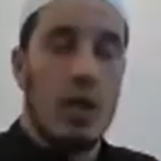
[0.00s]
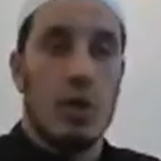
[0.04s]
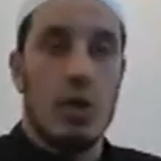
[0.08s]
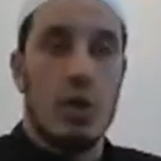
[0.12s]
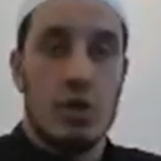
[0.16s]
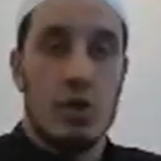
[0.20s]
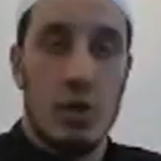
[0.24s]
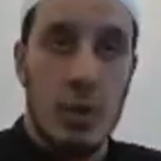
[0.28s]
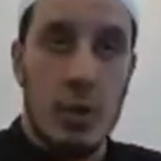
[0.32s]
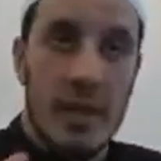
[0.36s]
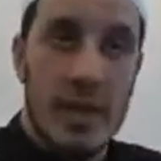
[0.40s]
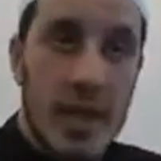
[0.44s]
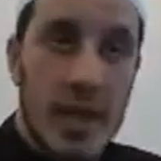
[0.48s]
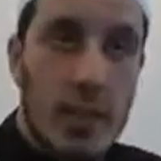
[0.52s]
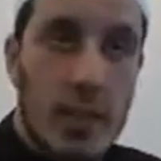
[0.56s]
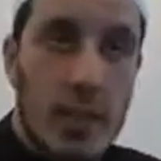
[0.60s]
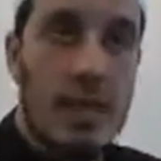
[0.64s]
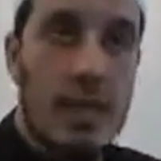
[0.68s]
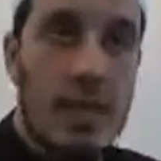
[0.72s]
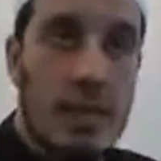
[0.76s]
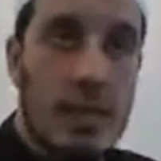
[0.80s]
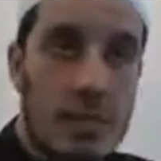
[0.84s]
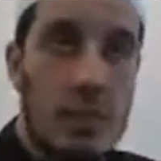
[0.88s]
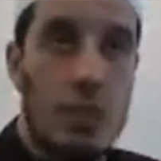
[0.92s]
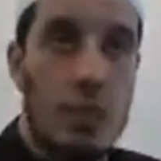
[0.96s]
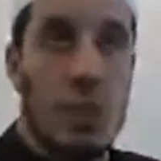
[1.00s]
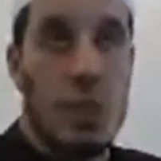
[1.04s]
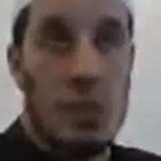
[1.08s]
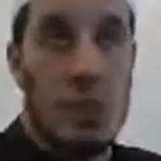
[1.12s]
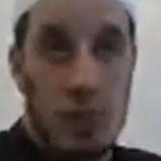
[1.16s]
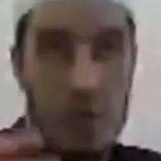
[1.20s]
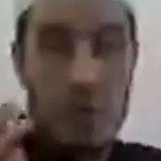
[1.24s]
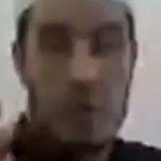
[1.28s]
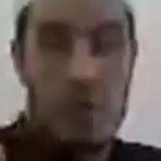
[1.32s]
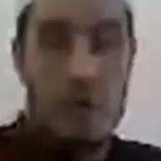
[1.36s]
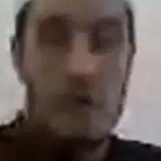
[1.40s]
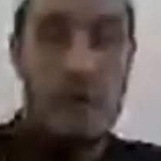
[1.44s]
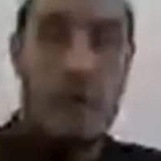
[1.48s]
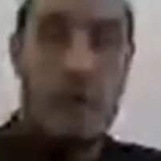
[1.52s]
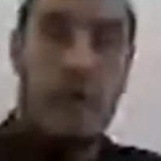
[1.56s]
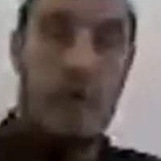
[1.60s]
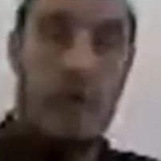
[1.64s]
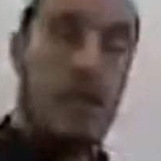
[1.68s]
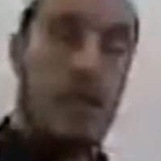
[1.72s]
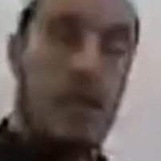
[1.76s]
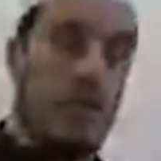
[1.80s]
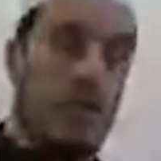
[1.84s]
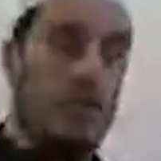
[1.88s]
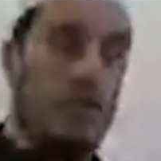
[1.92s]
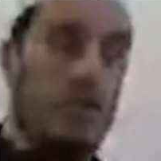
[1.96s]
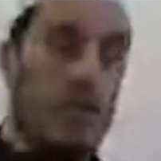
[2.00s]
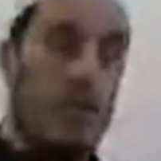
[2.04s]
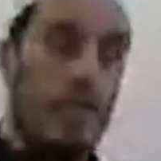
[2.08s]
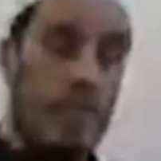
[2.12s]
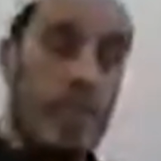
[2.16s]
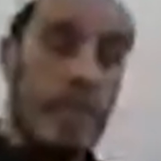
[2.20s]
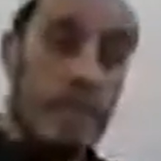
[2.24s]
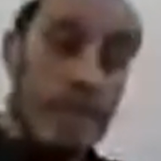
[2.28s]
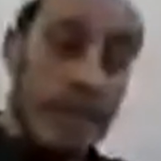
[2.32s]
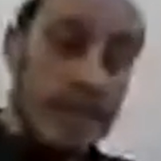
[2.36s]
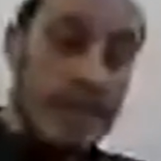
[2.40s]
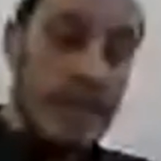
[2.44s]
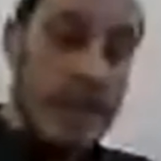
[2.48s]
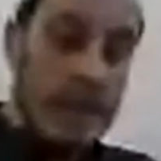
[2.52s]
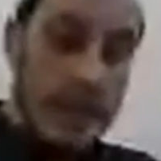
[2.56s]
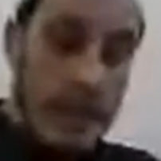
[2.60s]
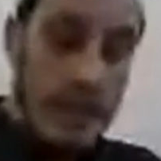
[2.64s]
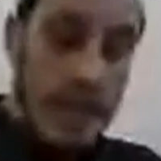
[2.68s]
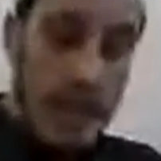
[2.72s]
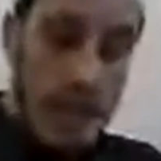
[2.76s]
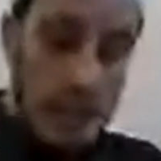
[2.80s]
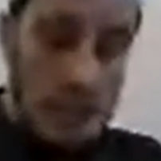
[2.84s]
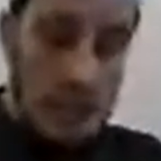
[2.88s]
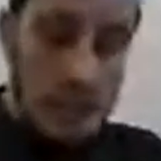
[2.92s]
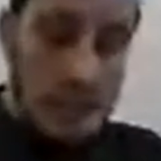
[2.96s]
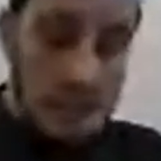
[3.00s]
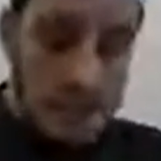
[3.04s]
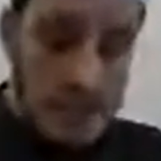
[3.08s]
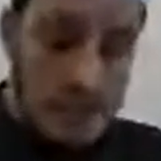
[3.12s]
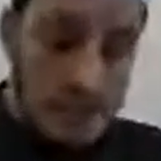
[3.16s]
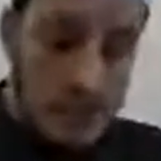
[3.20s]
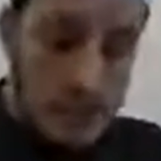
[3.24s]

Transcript: So when they went to um, Medina now,